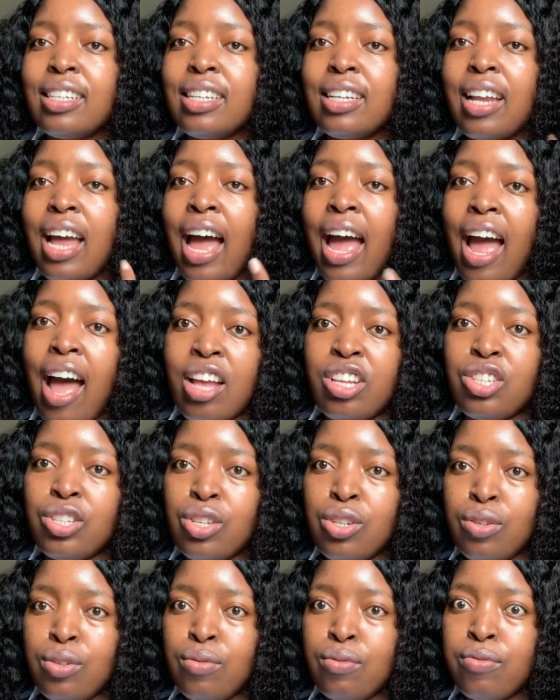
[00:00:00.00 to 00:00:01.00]
I ask
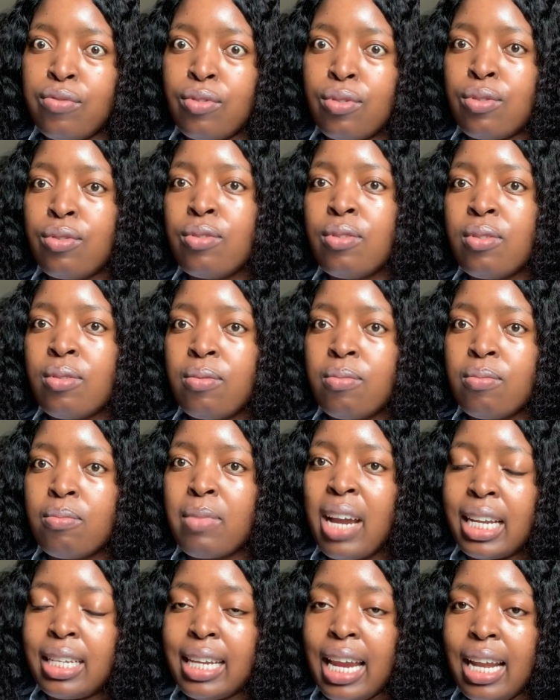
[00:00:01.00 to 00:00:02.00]
you for
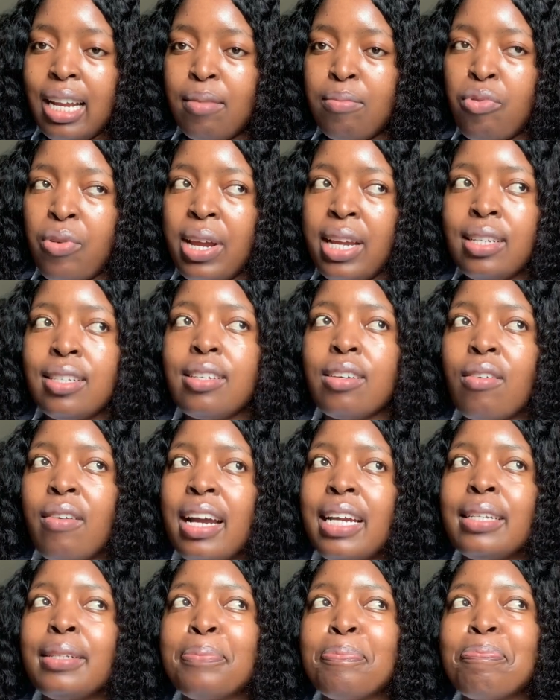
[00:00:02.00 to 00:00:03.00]
my daily bread,
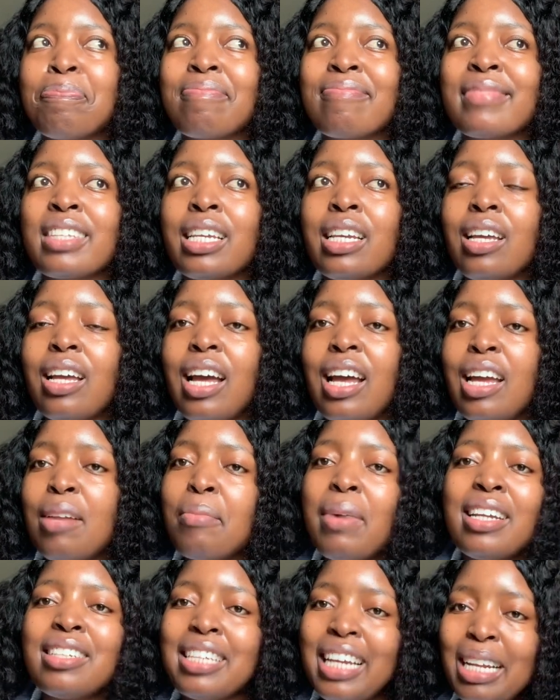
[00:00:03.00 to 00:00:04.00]
right? And
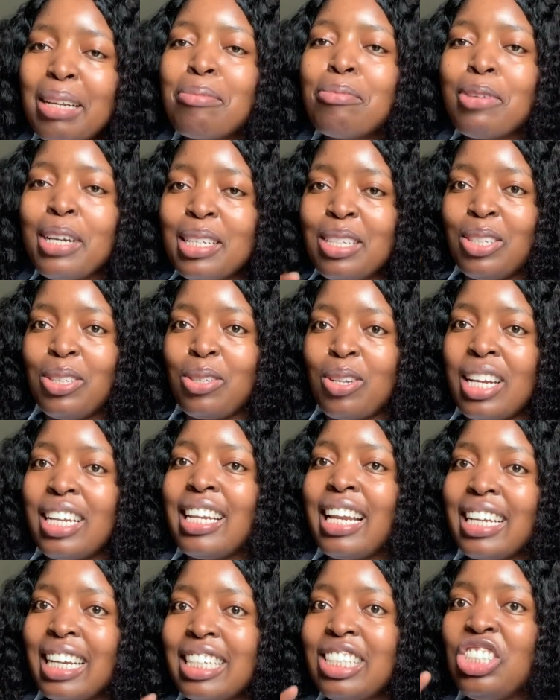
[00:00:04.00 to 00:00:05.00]
my daily bread is not
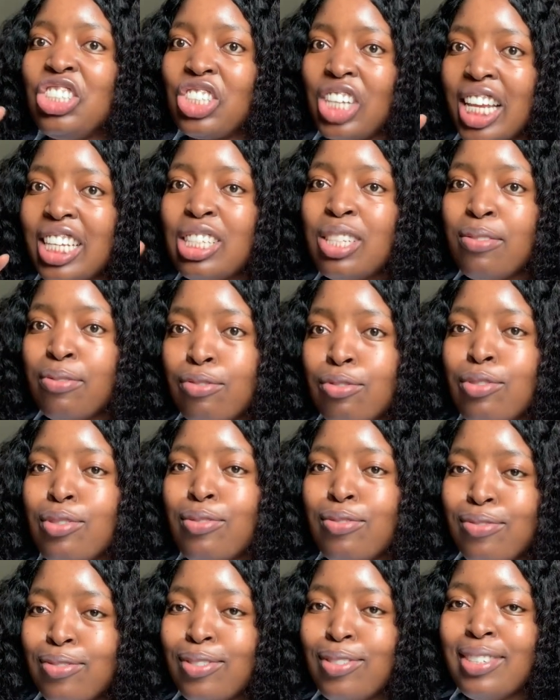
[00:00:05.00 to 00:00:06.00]
like just
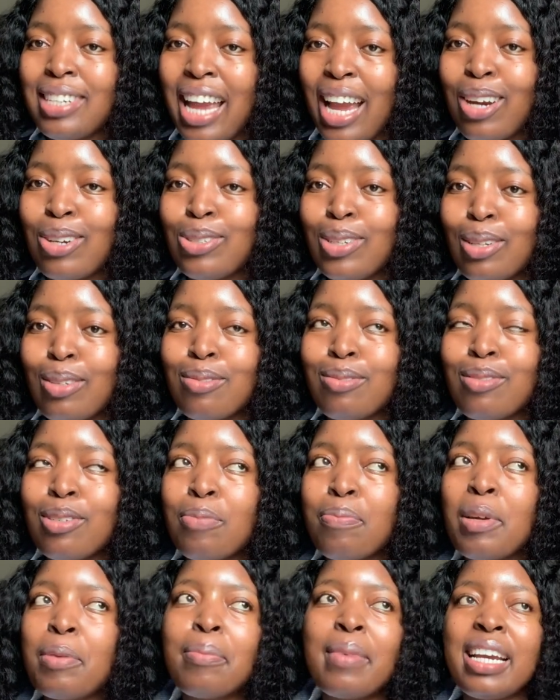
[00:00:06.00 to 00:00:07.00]
actual food,
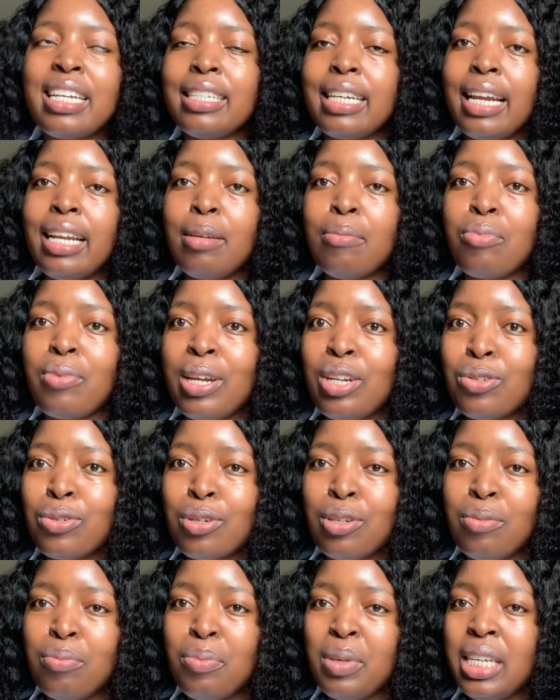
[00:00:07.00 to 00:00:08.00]
but my daily bread
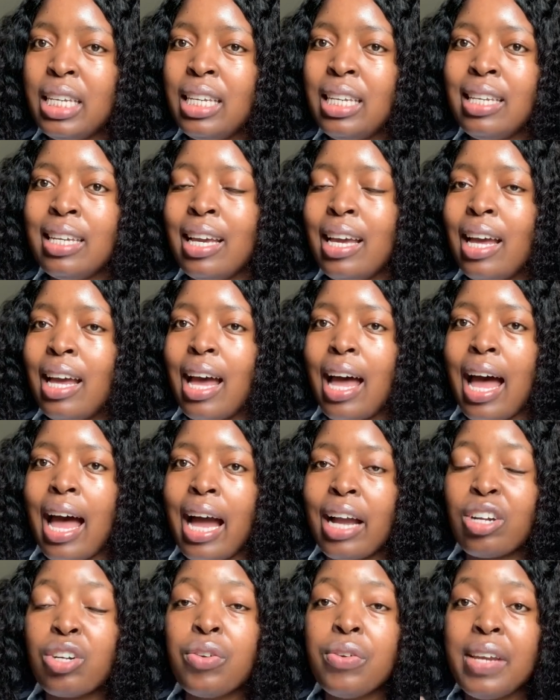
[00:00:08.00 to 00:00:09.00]
could be
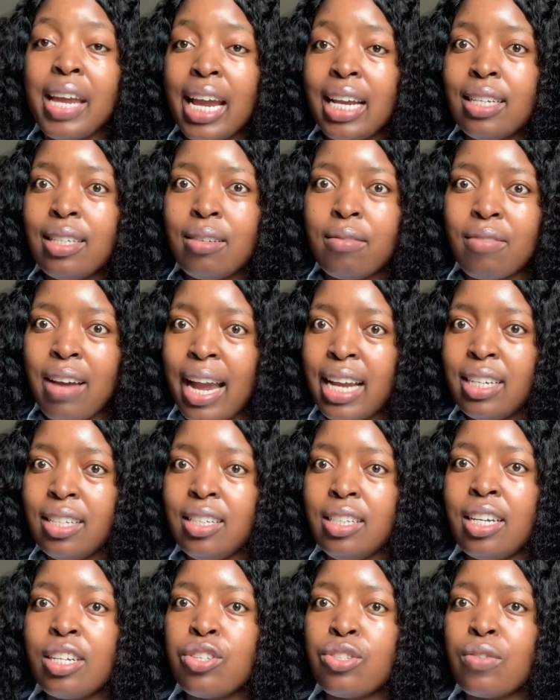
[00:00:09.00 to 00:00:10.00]
creative
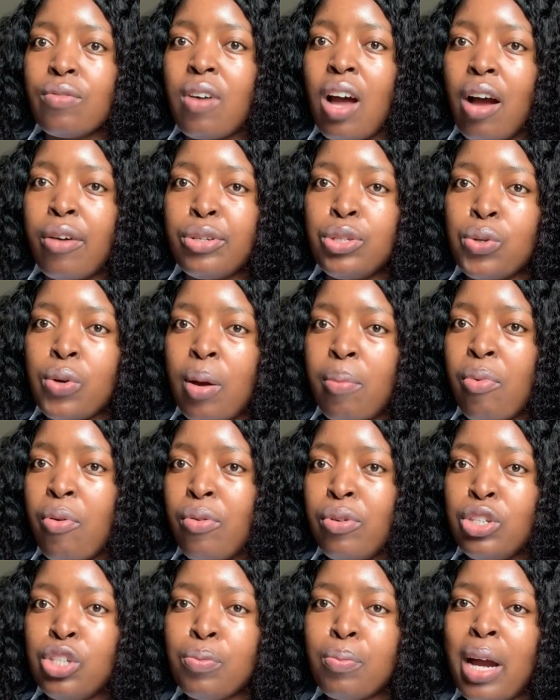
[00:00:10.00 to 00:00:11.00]
ideas of how to
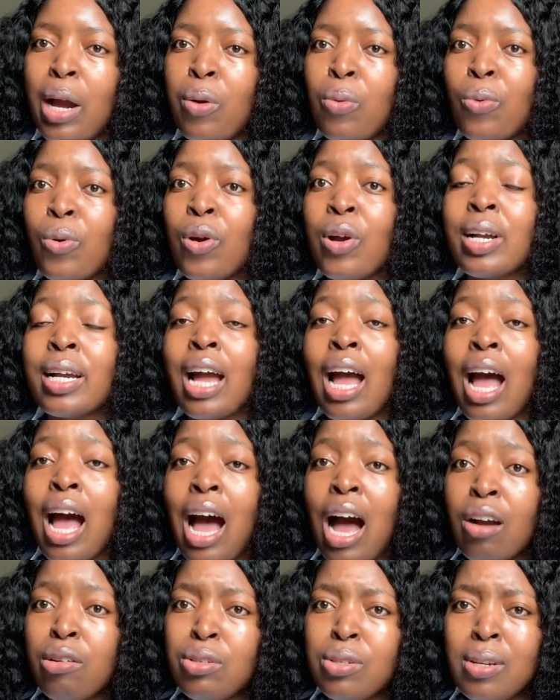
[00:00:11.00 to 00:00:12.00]
approach my work,
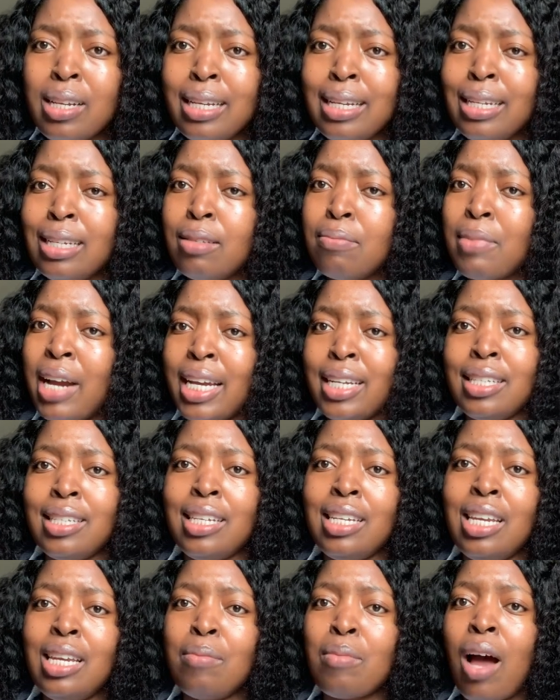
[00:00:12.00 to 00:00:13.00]
how to lead my
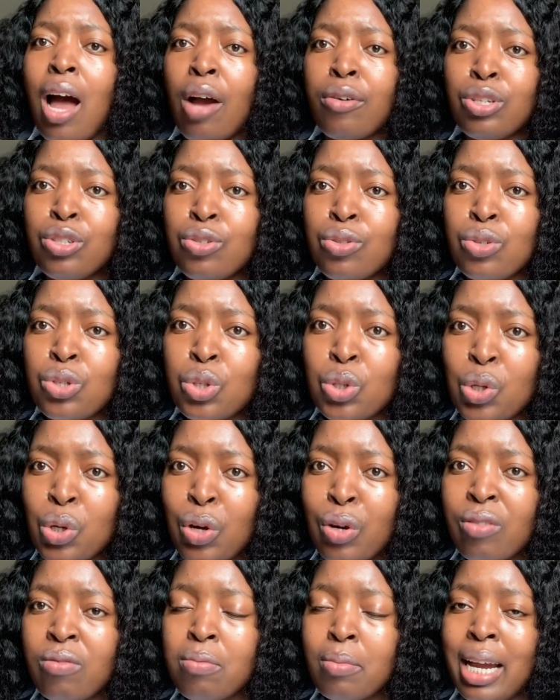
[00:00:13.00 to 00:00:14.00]
team, how to
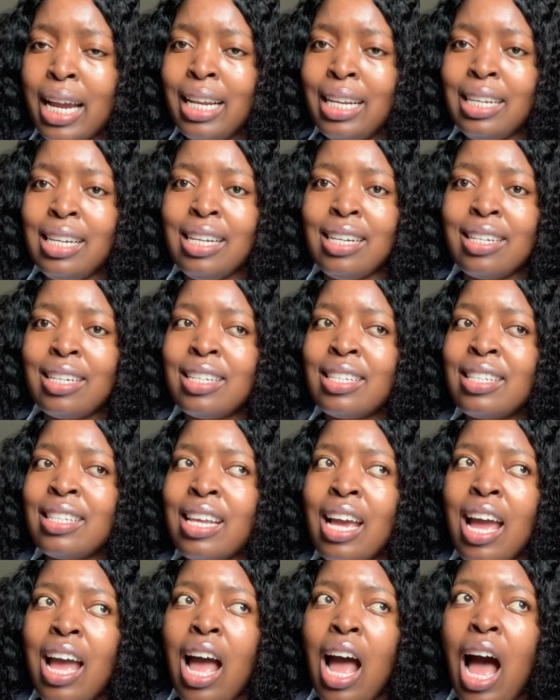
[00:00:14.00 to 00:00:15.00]
serve my leaders,
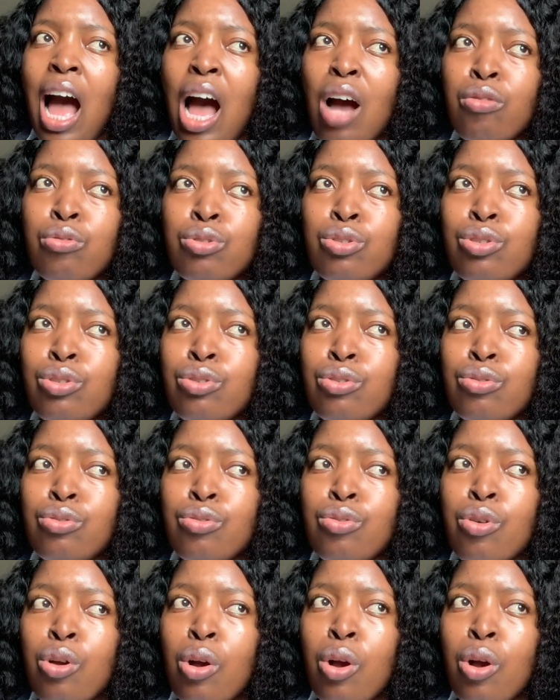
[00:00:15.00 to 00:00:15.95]
how to